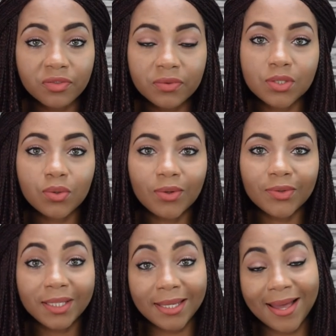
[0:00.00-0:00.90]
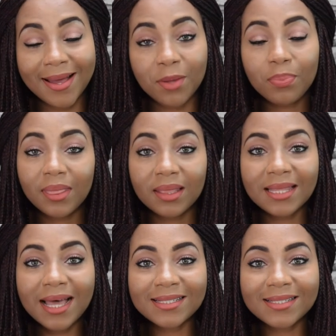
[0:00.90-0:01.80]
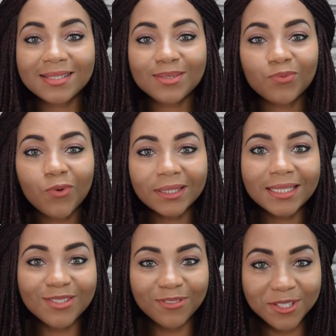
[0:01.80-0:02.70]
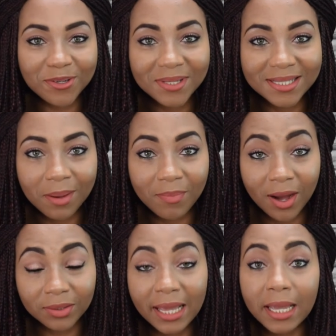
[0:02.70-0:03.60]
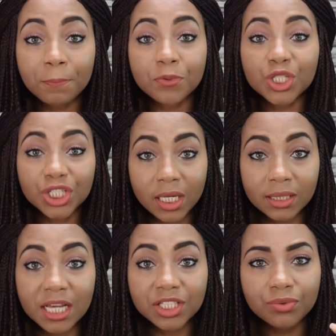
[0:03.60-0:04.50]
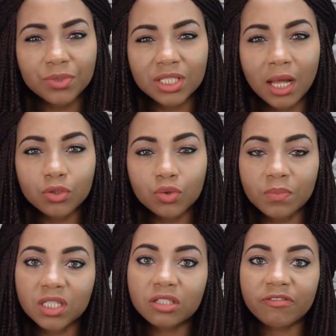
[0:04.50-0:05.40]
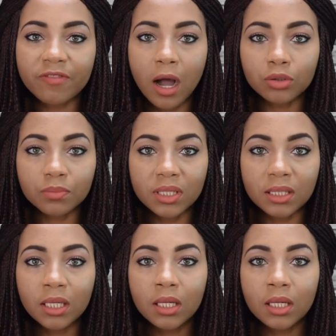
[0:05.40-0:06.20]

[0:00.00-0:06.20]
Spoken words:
So yeah, that's what this video is about. I appreciate that she reached out to me. She found me